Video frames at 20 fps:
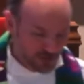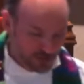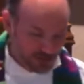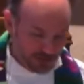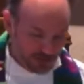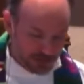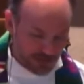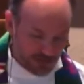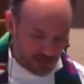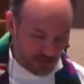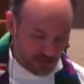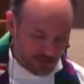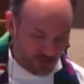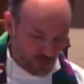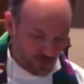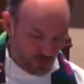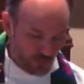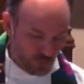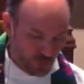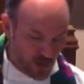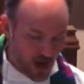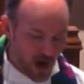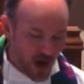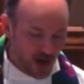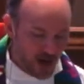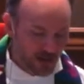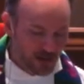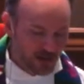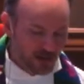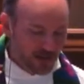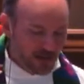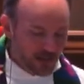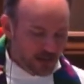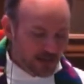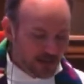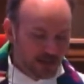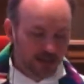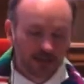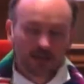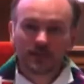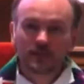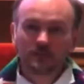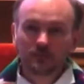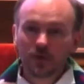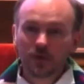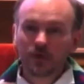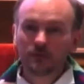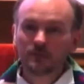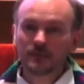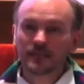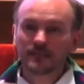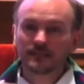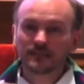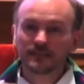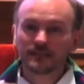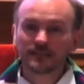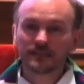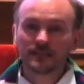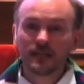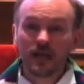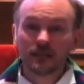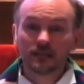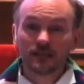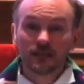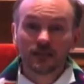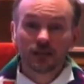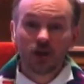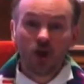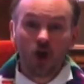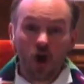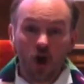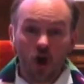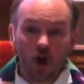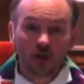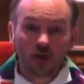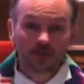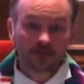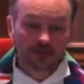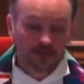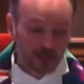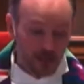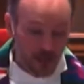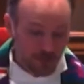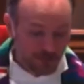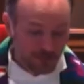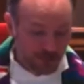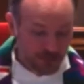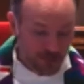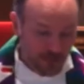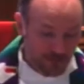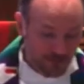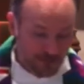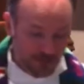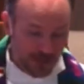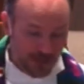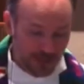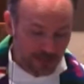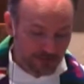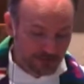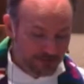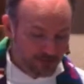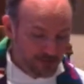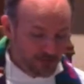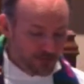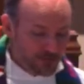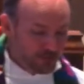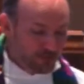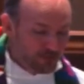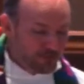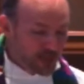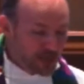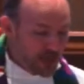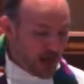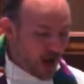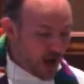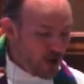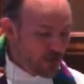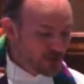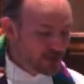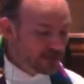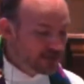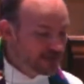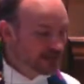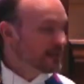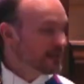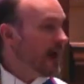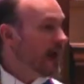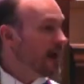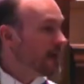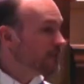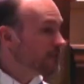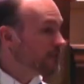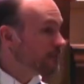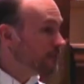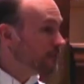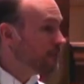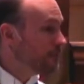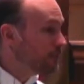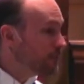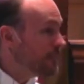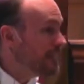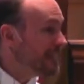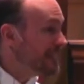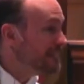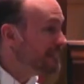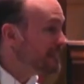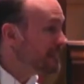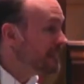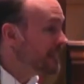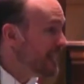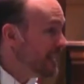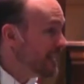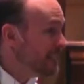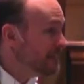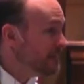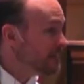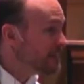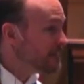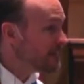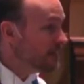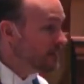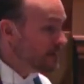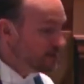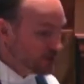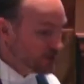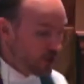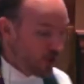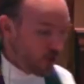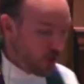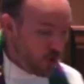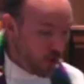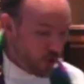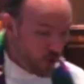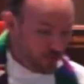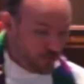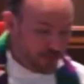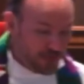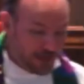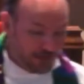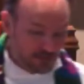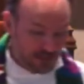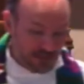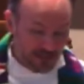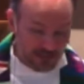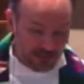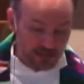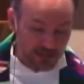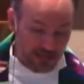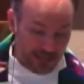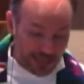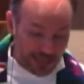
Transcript: into rock. Impermanence is not the cause of suffering, but our desire to freeze things, to hold them in